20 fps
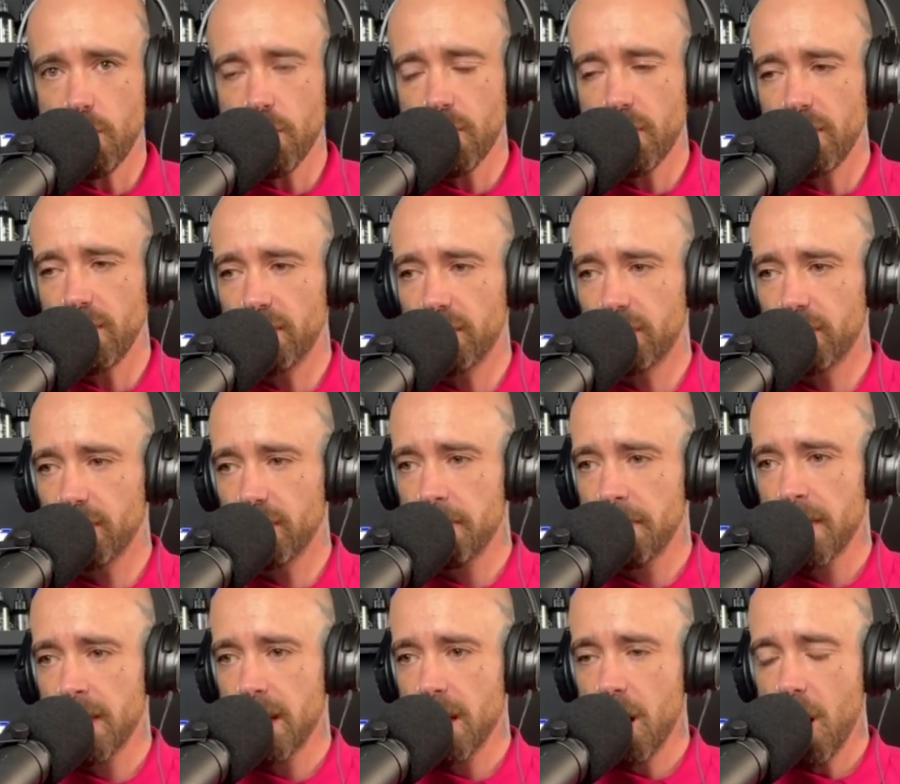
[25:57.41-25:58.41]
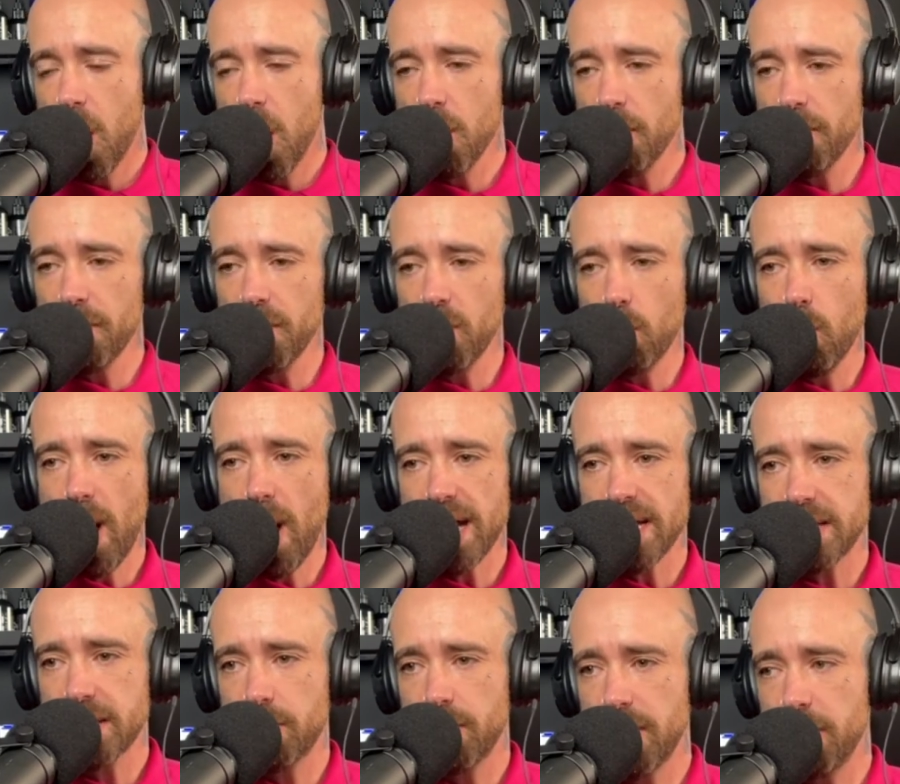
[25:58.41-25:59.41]
Because over in the
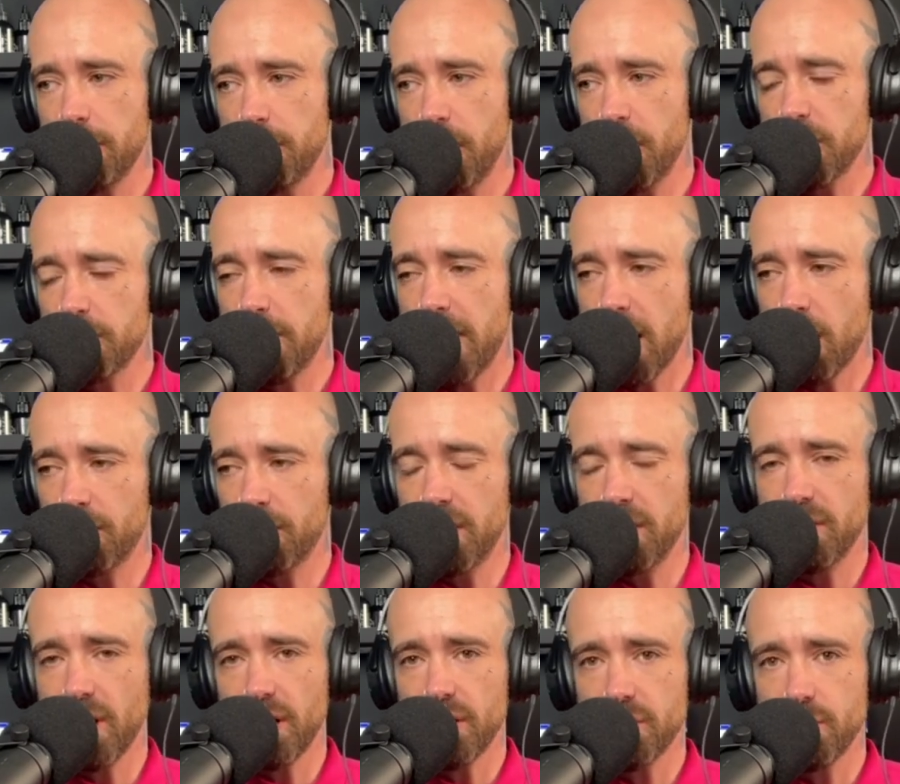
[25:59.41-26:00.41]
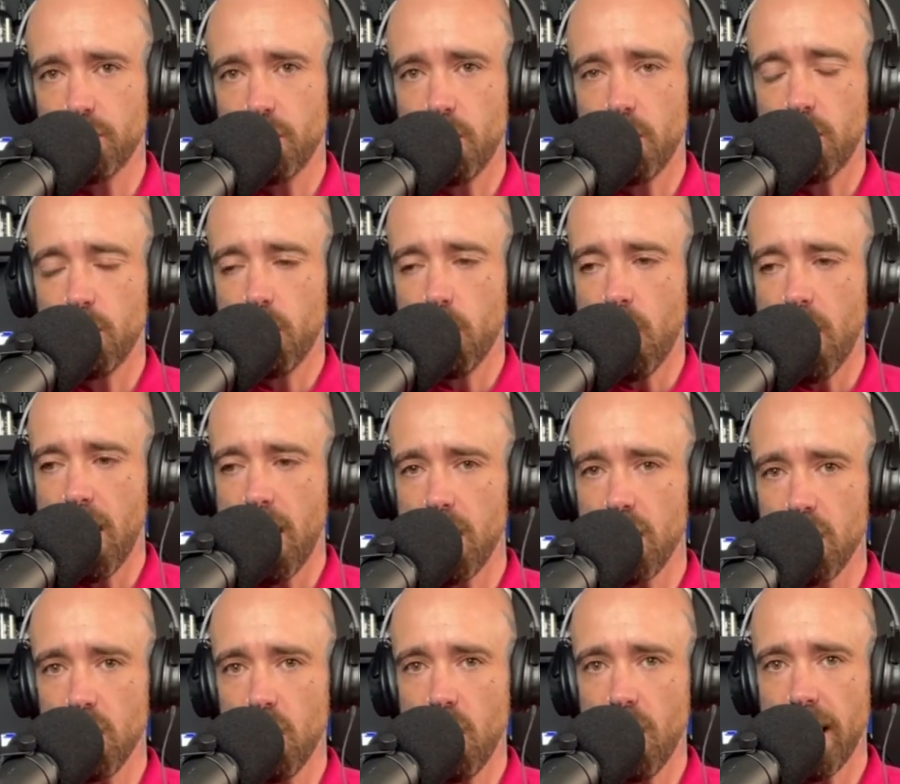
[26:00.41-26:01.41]
West we've pushed back on industrial quite a
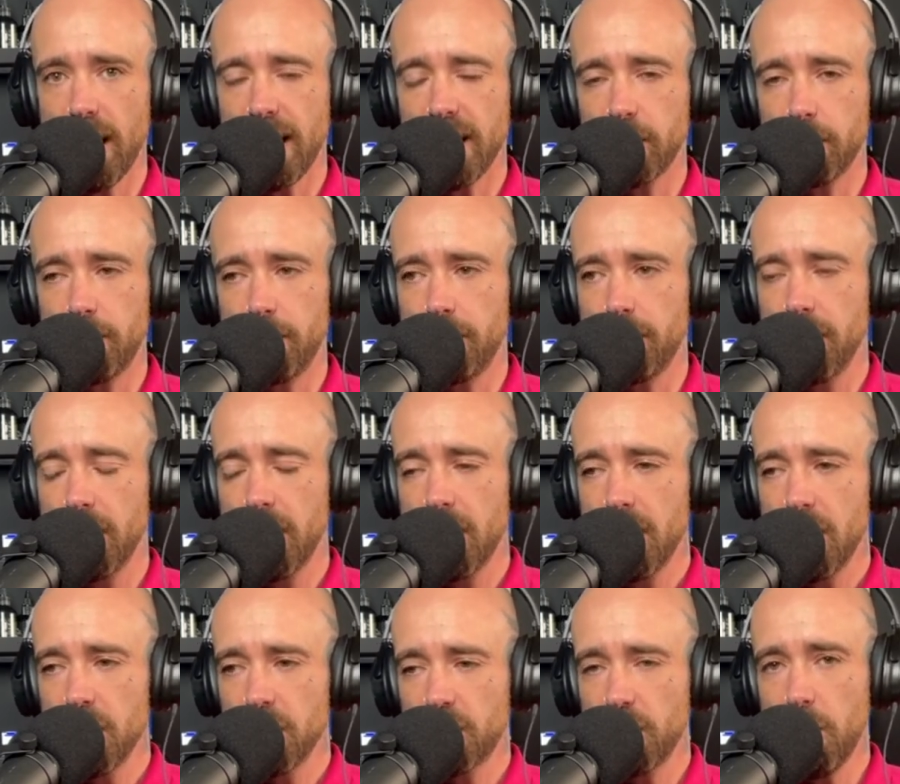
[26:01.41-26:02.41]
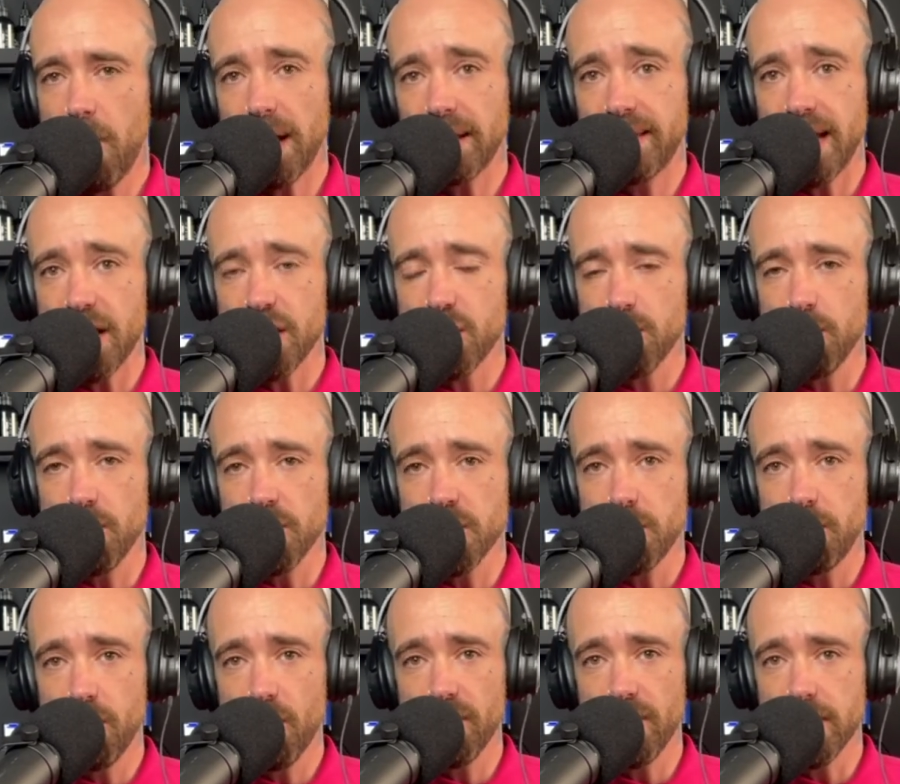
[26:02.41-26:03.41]
lot, and it's to my detriment, to
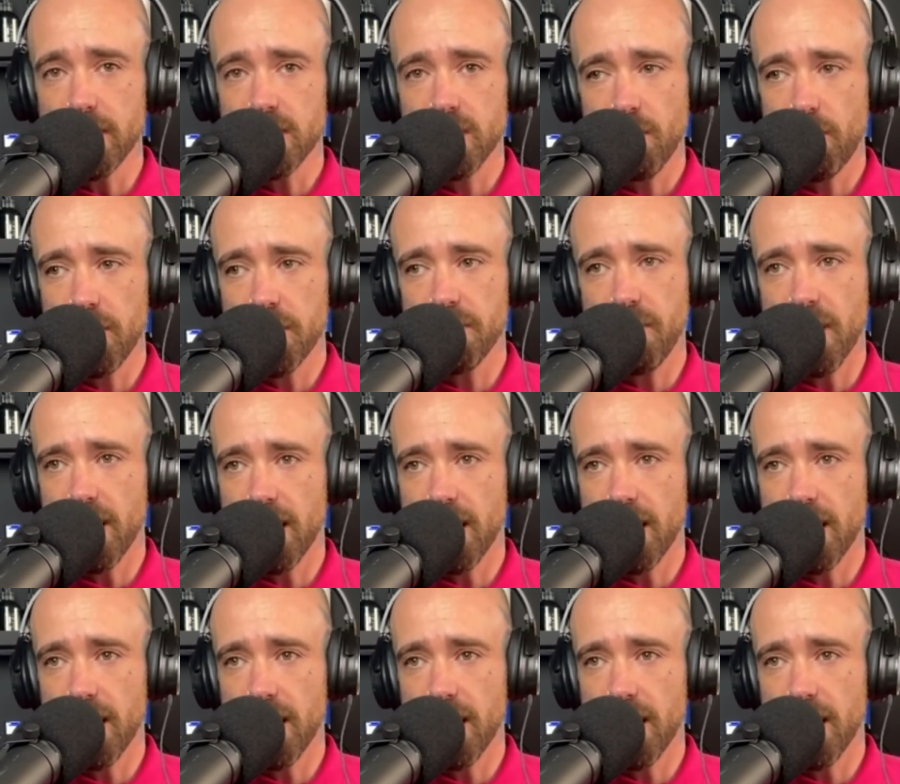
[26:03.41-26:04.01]
be honest, because I've always fucking